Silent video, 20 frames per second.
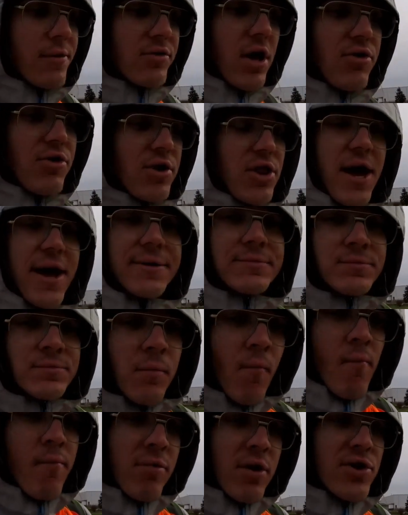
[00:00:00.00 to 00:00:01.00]
Nothing like
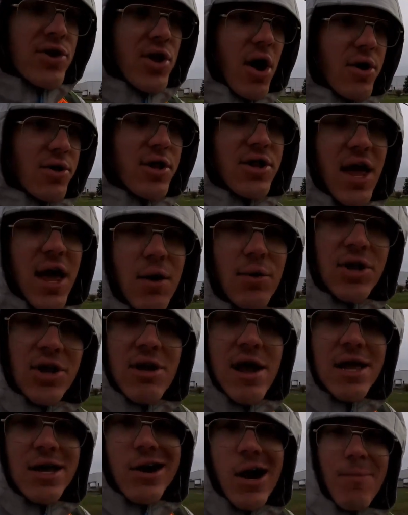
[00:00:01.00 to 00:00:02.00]
starting the day with a
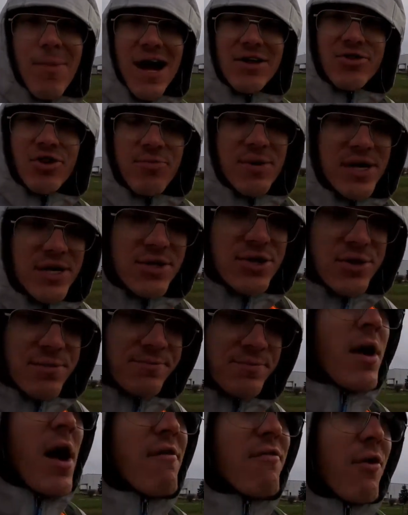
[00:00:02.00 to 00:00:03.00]
can of garbanzo beans
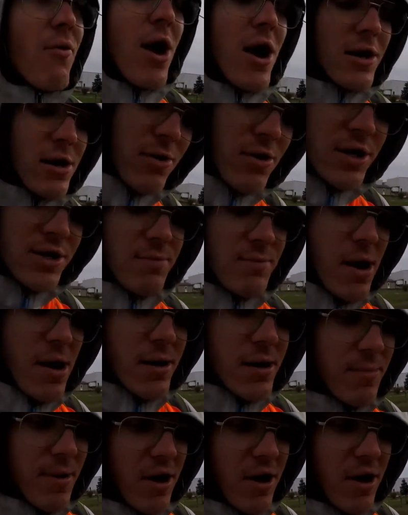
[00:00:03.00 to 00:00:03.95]
if you're walking across America